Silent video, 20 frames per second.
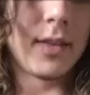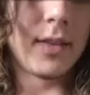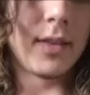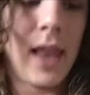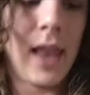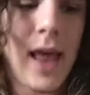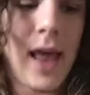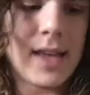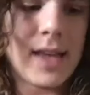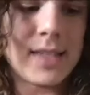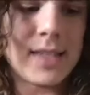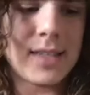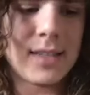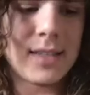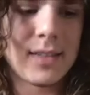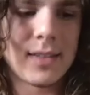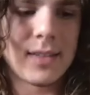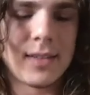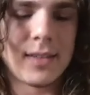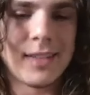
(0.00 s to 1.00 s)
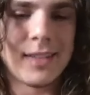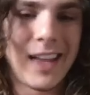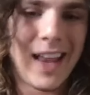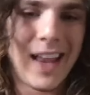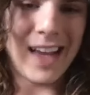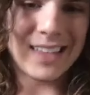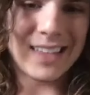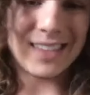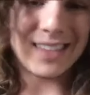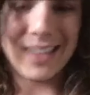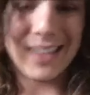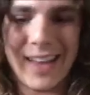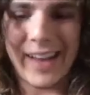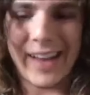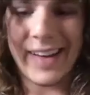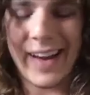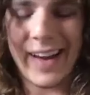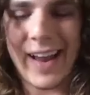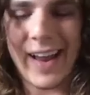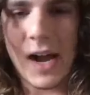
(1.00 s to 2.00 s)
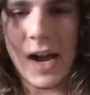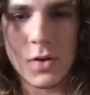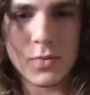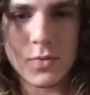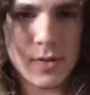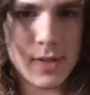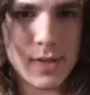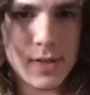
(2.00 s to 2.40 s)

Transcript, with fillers: the last the last 10 counts